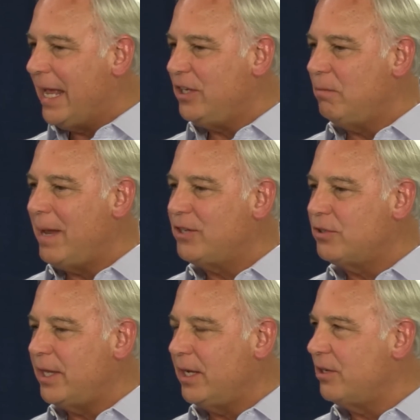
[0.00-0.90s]
and you make
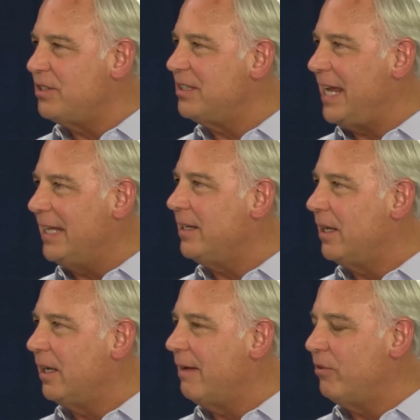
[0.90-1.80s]
sure they understand
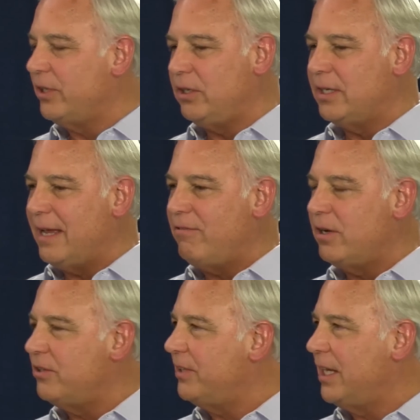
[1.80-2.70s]
it at a level that you can
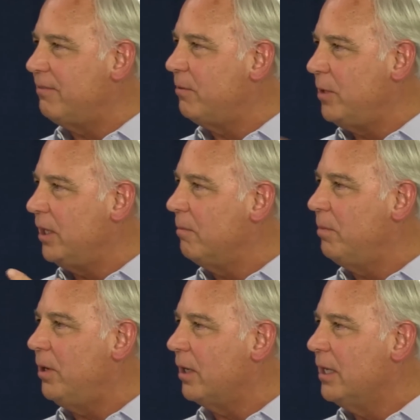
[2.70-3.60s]
never understand it from reading a
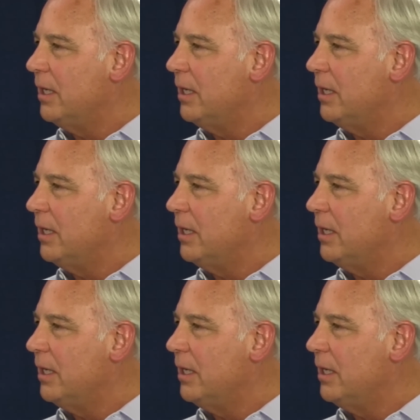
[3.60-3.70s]
book.